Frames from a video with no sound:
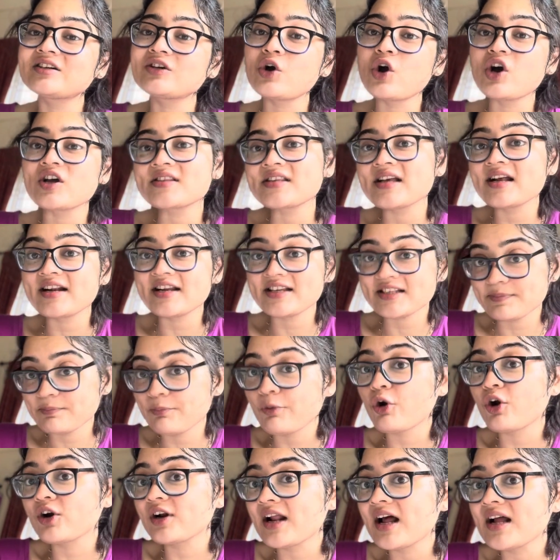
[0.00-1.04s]
COSRX
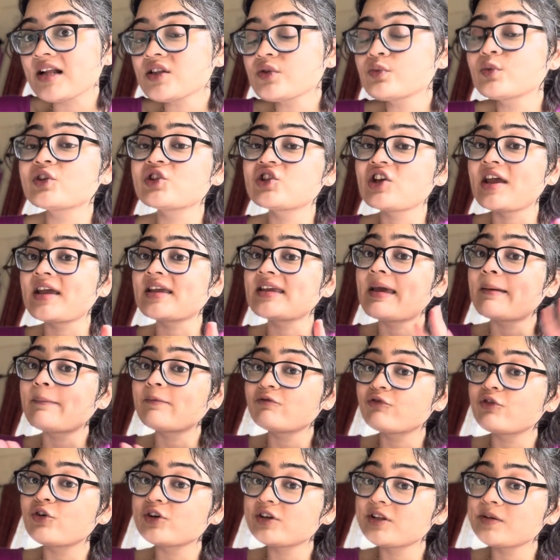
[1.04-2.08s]
products which I kept
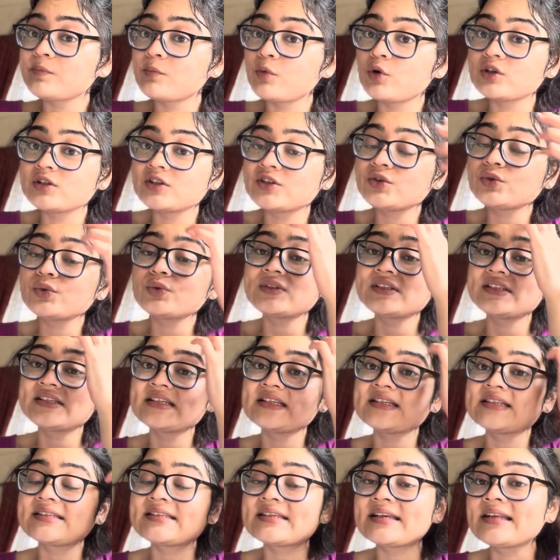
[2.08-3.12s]
for the monsoon
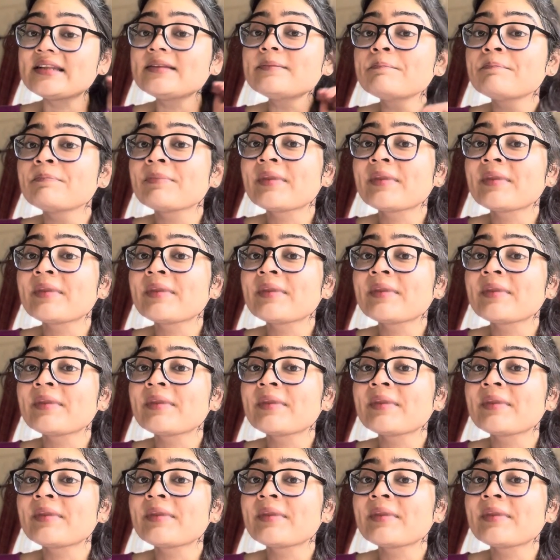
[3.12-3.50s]
season.